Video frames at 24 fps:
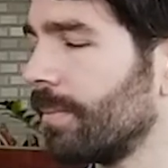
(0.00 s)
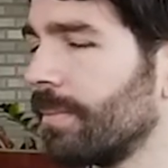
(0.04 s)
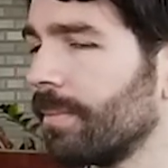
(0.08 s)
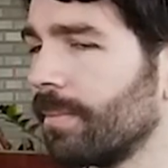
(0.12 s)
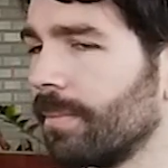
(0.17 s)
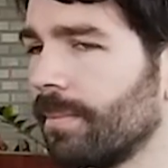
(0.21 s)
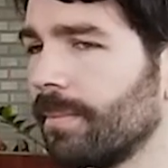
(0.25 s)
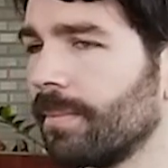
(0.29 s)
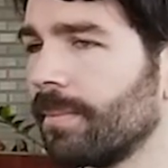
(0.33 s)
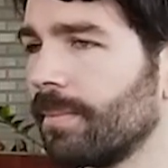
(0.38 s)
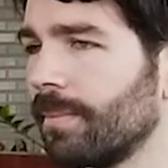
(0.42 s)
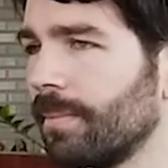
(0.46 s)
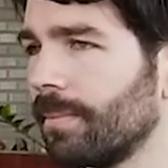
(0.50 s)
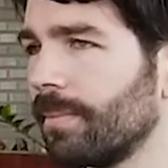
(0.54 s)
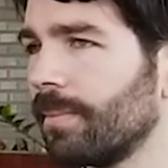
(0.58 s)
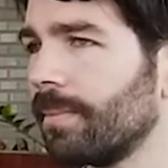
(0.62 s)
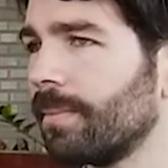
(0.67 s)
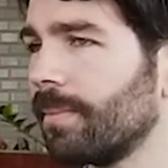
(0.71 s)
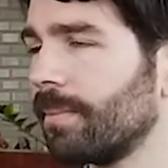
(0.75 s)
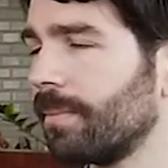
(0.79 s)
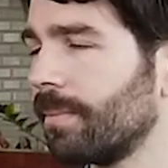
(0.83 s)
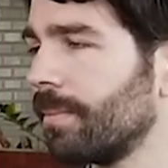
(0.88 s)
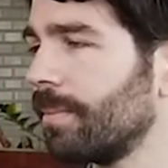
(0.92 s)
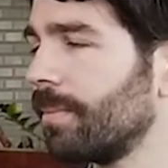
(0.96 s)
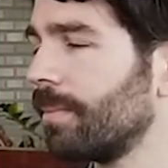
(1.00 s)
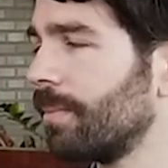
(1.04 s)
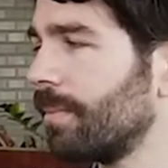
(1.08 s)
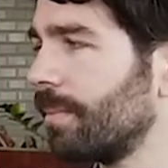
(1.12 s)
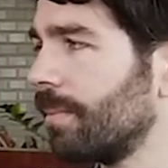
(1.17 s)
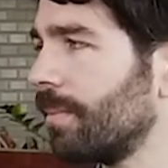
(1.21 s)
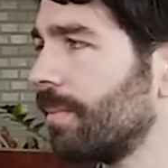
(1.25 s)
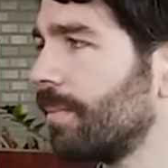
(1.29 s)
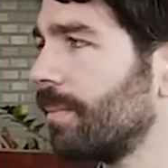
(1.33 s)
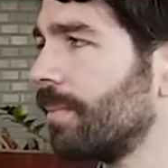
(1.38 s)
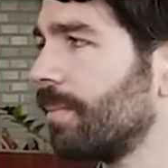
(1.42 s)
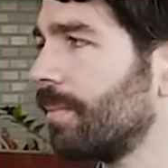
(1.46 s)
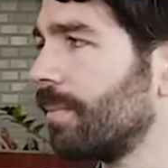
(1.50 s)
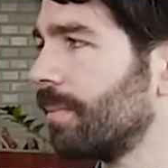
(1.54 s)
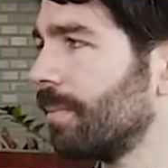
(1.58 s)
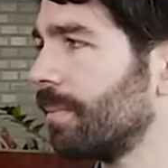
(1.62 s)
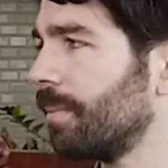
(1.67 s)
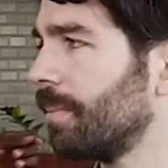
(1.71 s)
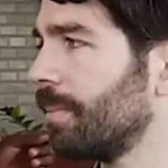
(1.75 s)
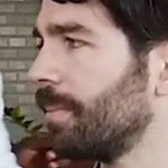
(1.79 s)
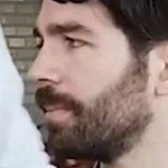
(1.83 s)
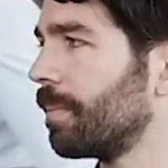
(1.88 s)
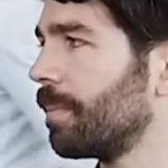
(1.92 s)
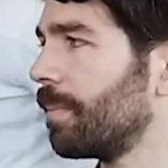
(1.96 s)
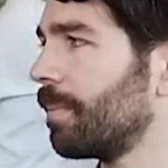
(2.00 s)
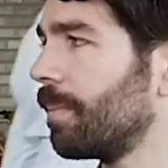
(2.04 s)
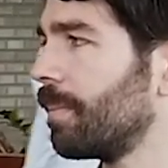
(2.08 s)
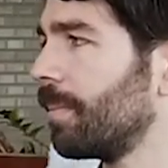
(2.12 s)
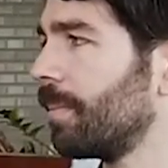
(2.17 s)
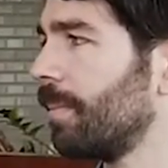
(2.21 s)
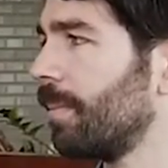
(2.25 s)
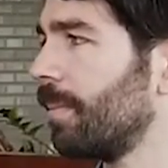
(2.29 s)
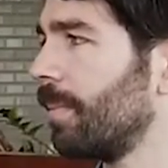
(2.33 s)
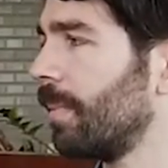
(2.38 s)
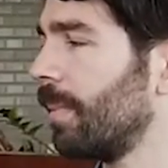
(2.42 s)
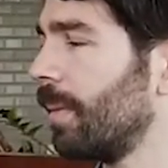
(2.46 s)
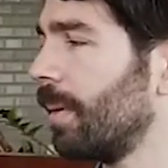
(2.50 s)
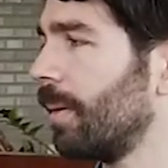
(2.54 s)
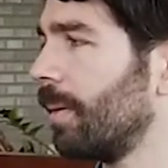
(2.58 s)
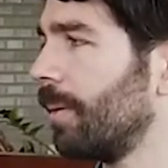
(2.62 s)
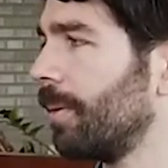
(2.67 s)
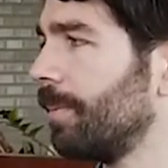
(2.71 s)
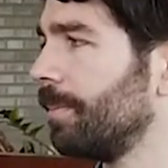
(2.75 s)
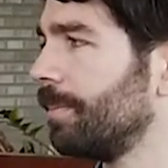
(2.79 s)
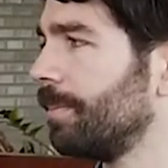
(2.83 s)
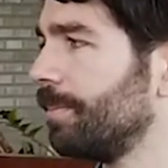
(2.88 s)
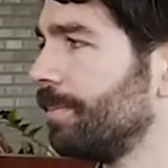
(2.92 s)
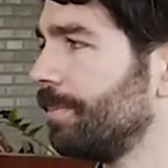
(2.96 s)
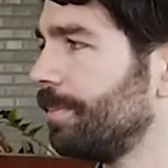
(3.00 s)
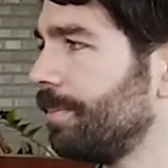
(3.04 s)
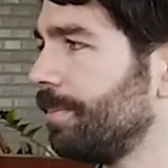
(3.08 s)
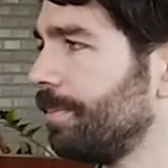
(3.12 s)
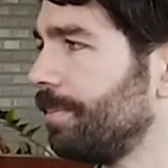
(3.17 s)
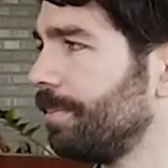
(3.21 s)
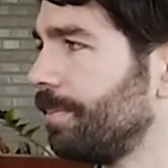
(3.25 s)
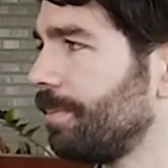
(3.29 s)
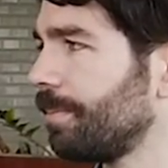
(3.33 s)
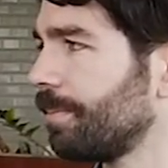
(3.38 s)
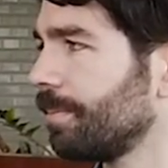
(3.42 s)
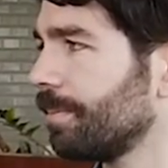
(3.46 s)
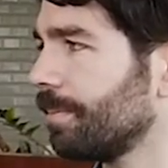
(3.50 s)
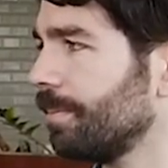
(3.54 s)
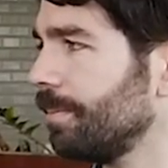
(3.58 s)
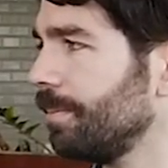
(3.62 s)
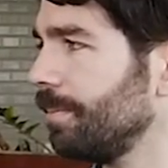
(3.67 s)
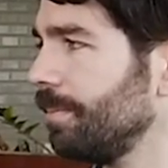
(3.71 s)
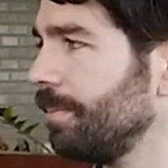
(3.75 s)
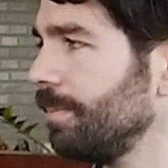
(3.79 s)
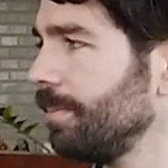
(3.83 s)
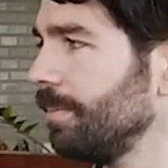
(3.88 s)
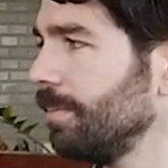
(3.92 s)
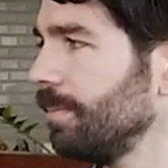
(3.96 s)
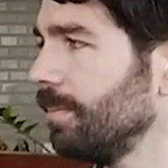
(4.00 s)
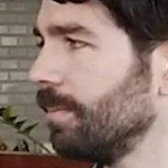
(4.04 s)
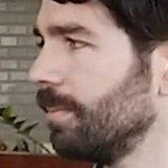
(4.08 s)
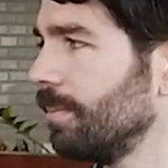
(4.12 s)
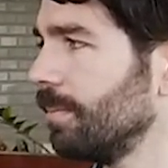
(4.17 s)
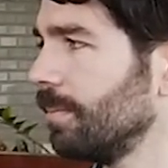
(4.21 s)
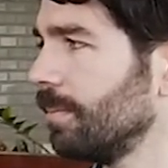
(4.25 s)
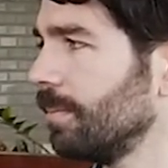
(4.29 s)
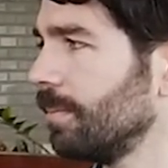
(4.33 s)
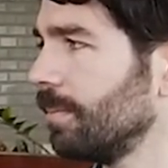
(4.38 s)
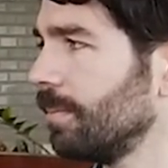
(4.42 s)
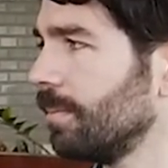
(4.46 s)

No words are spoken by the person on screen.